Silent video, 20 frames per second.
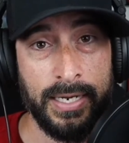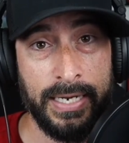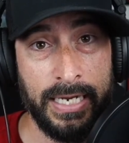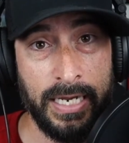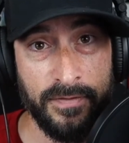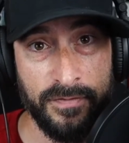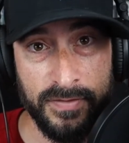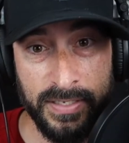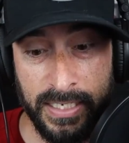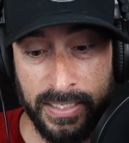
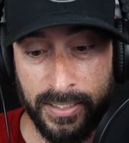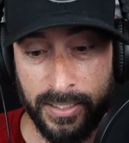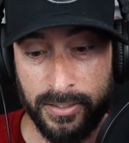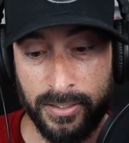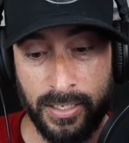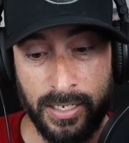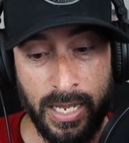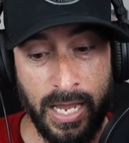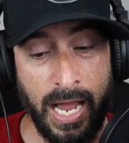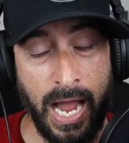if
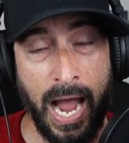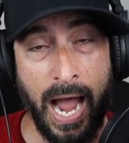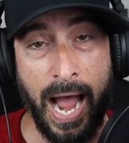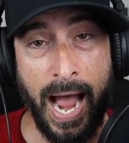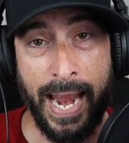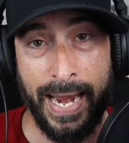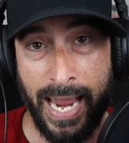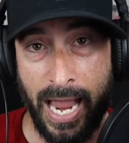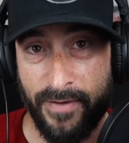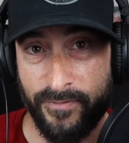needed.
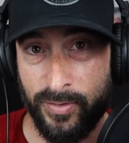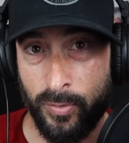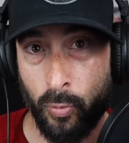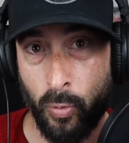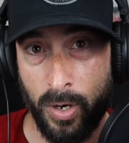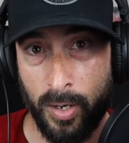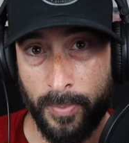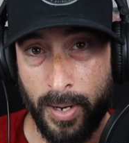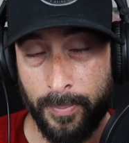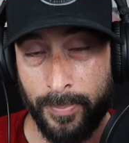I have him in
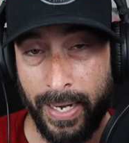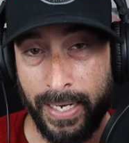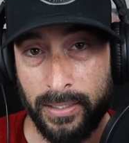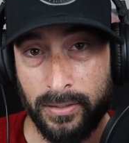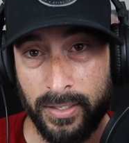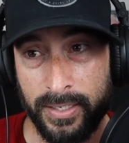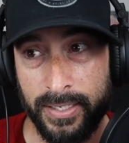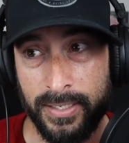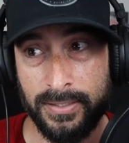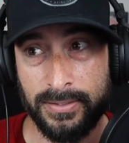one of my
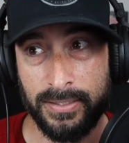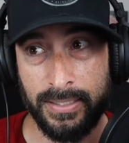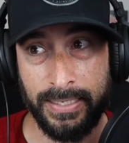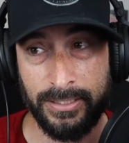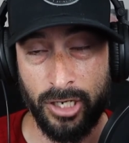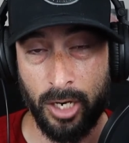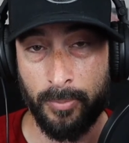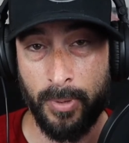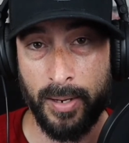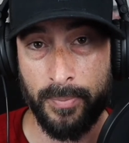main leagues.
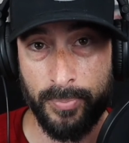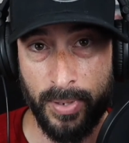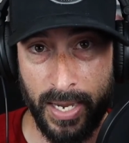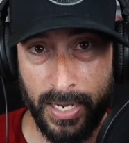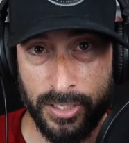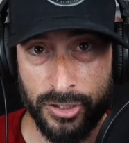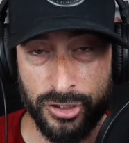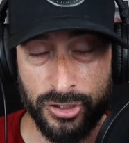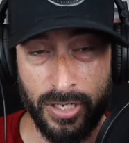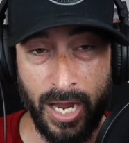He's on my
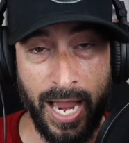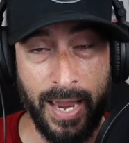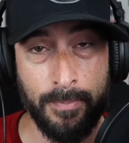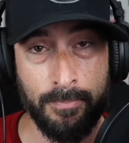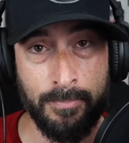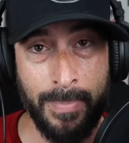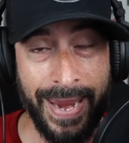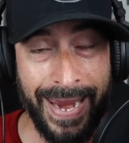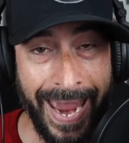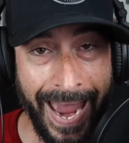bench. I
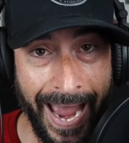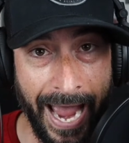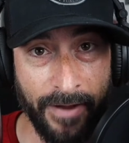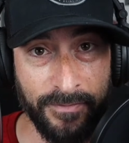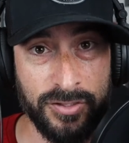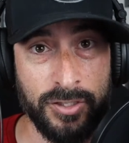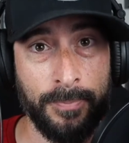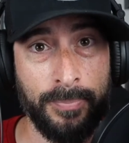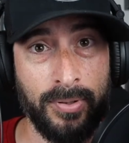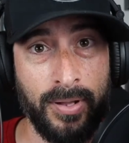may
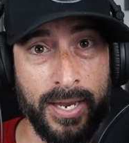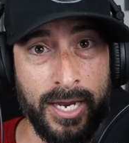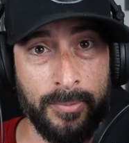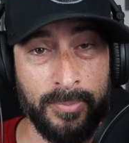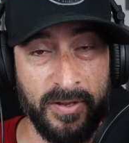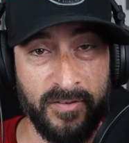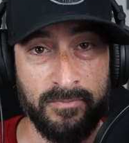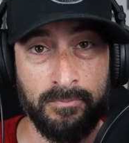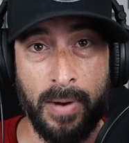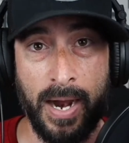have to play
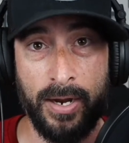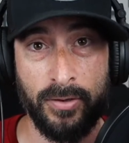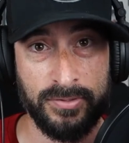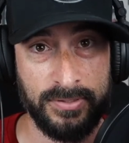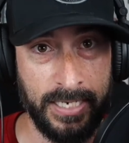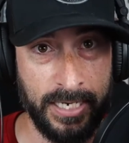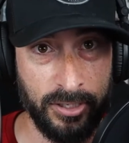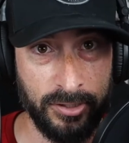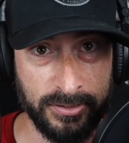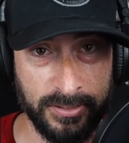him if Miles
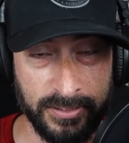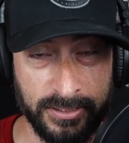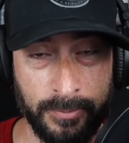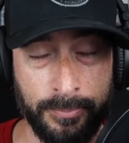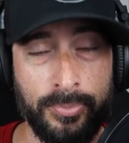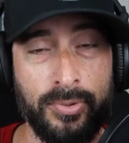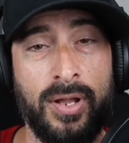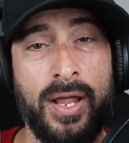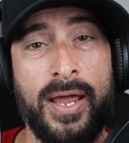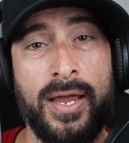Sanders
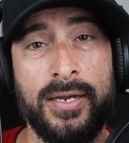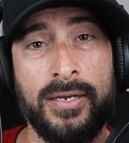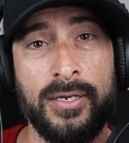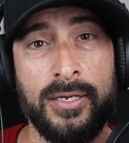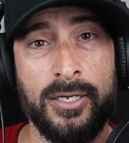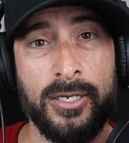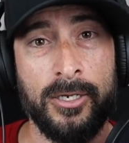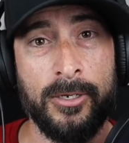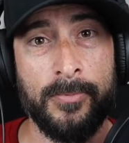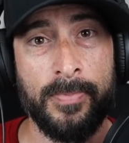doesn't play.
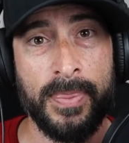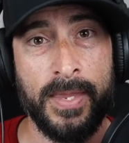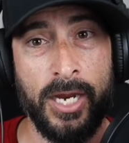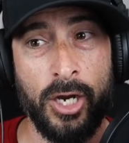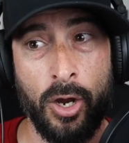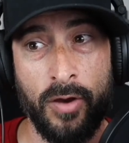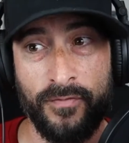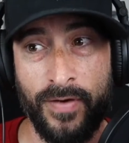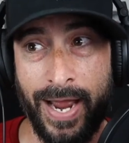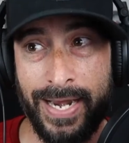
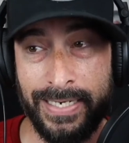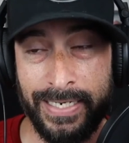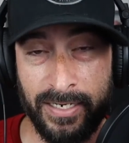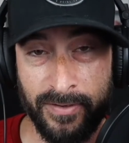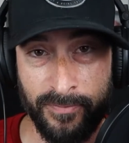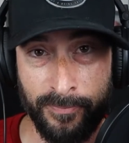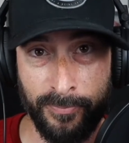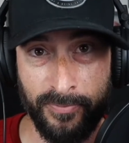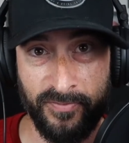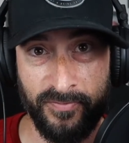If I need
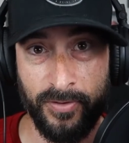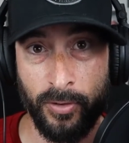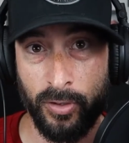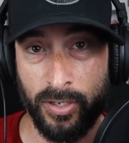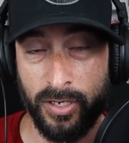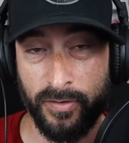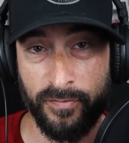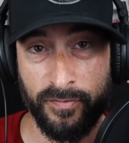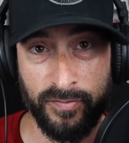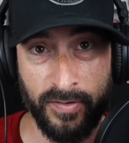to
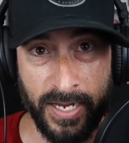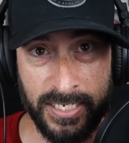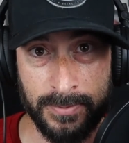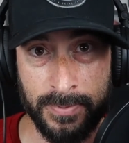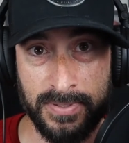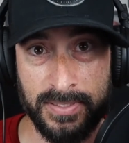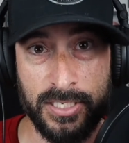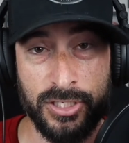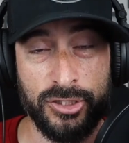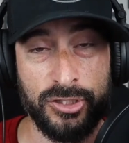fill in a flex
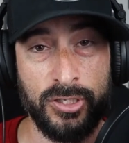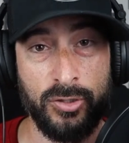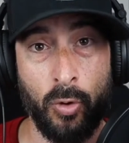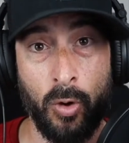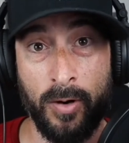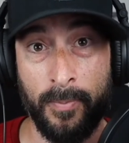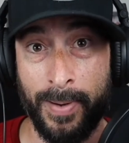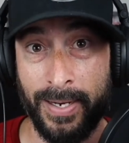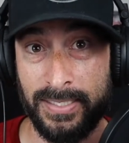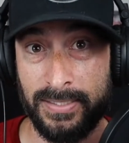position
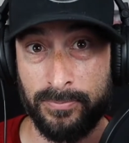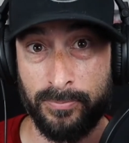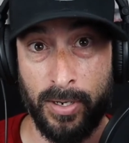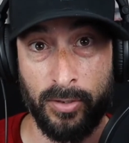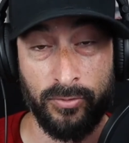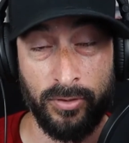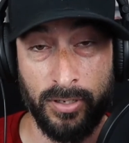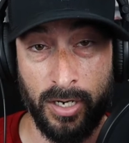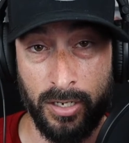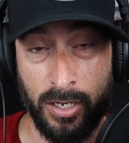or
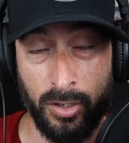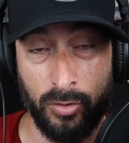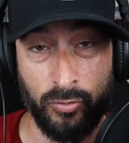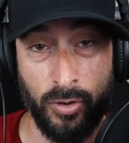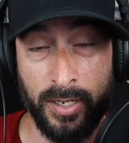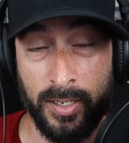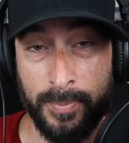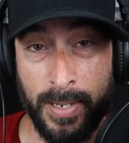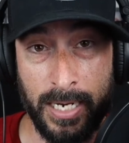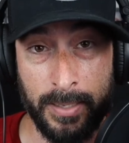another
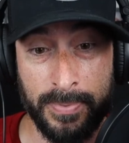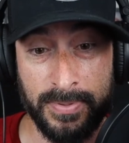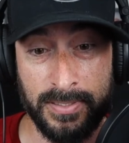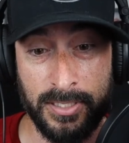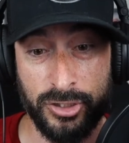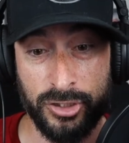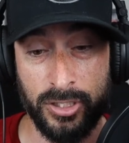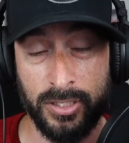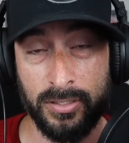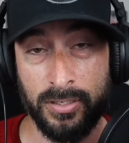running back
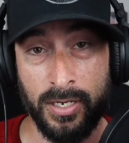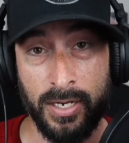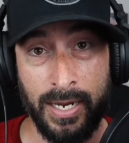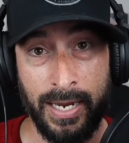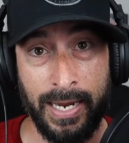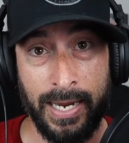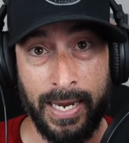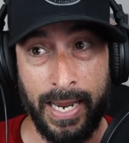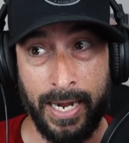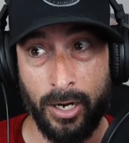position,
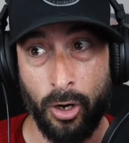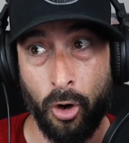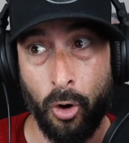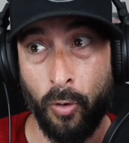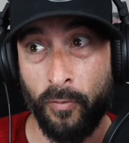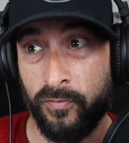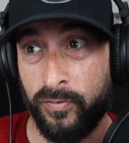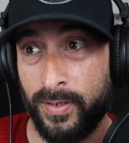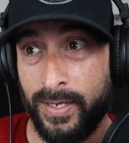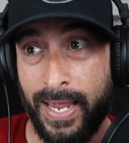and
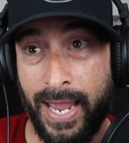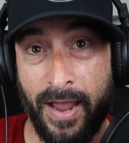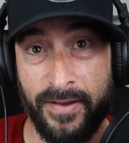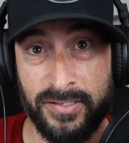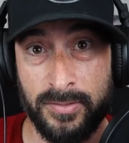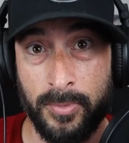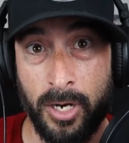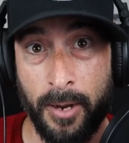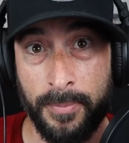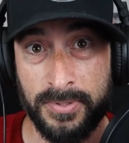hopefully have
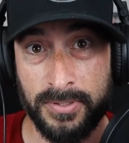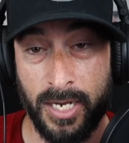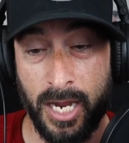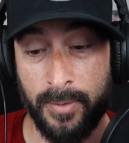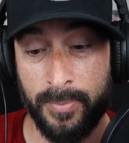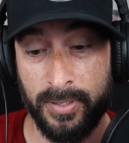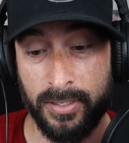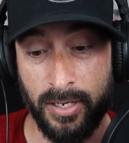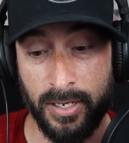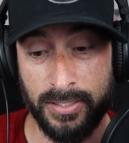some
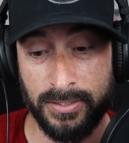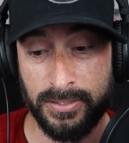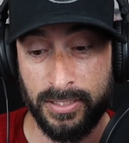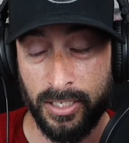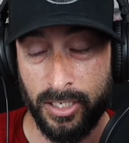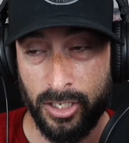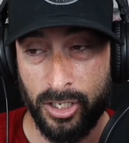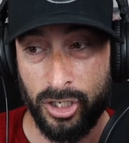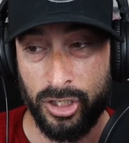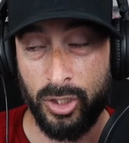upside, because
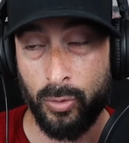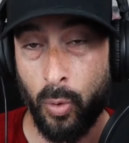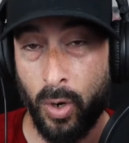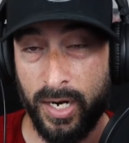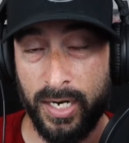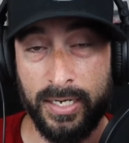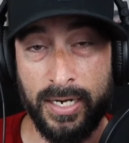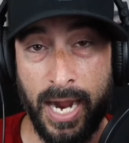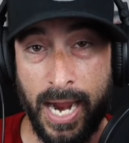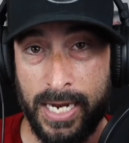you
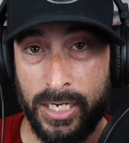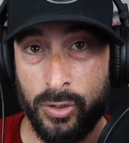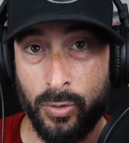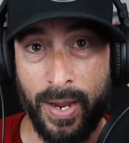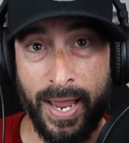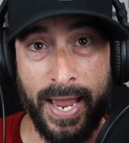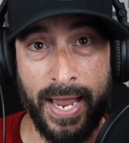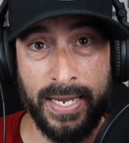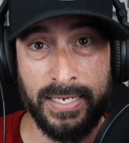want a guy who